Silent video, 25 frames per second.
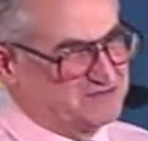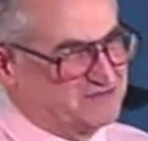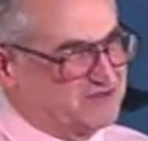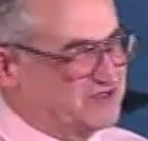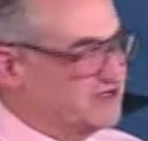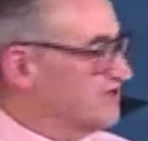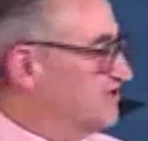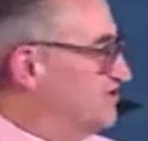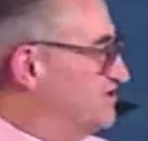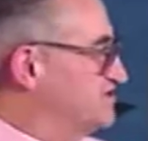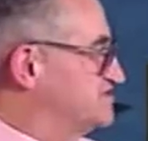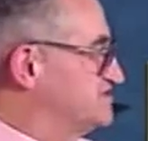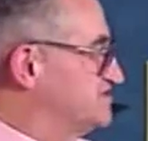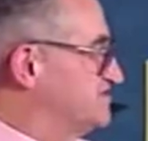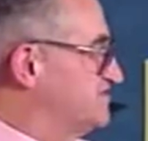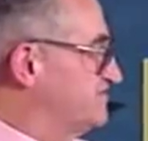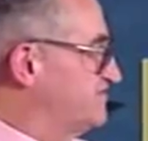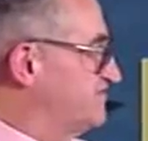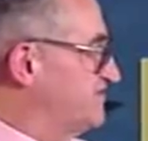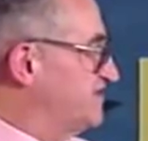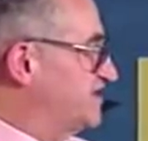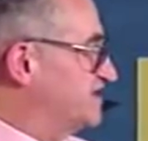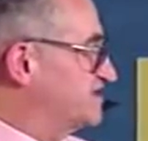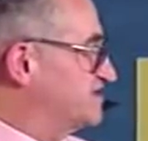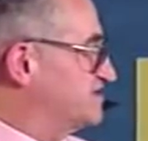because of the
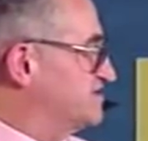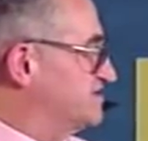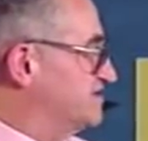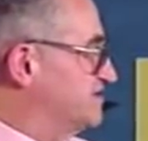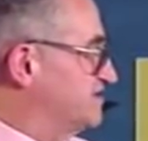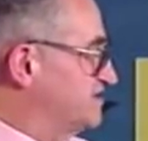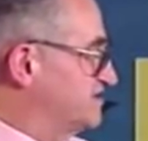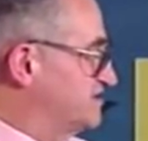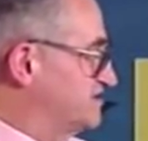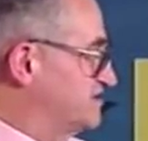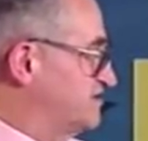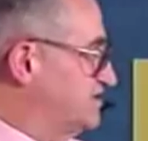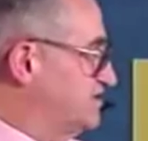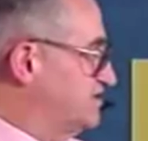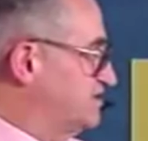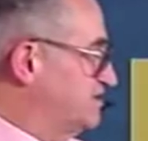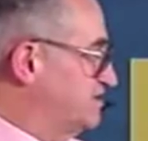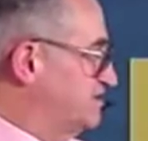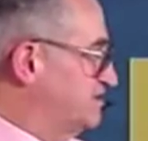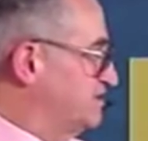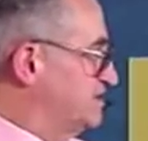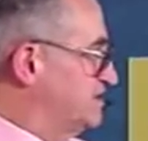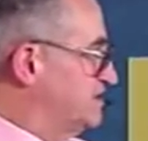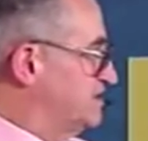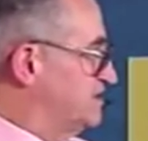fact
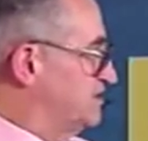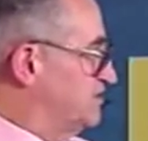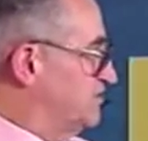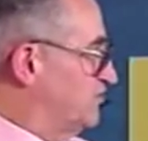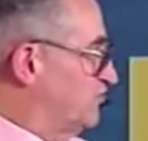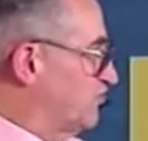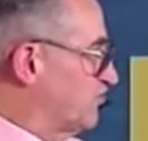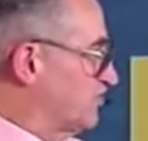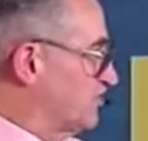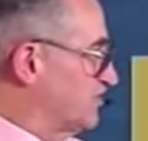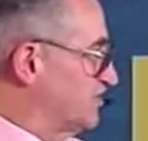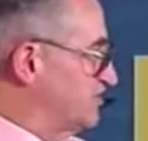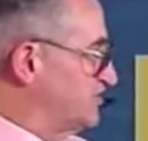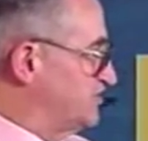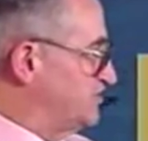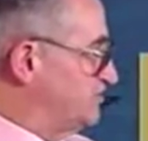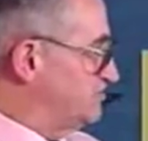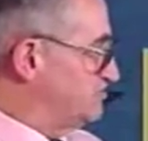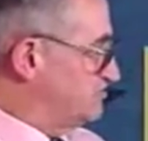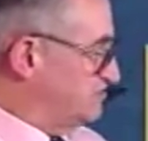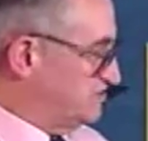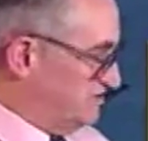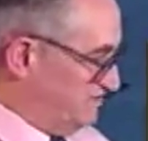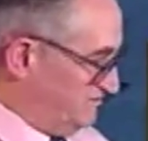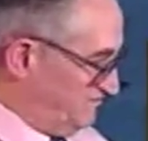that where
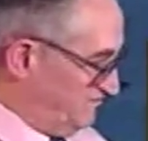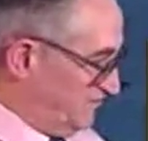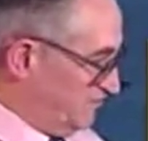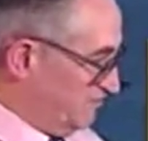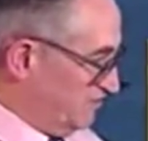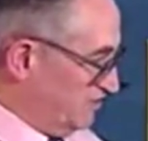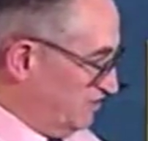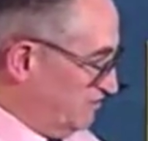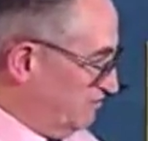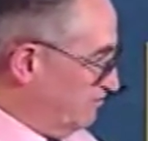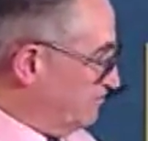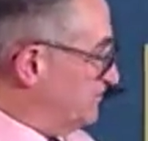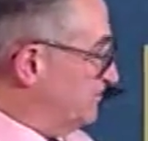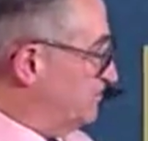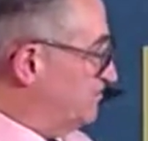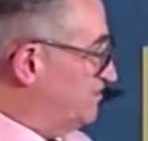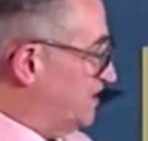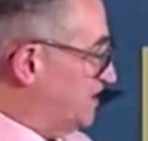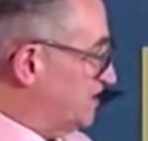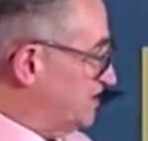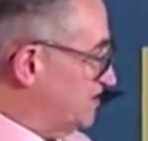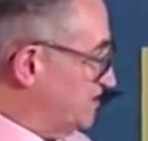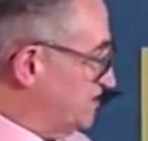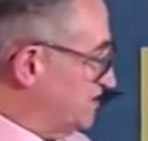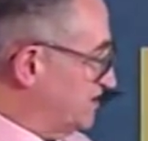you deform the
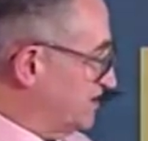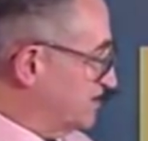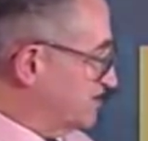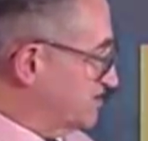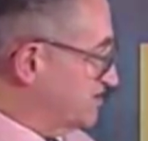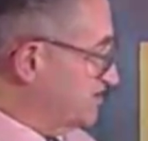metal like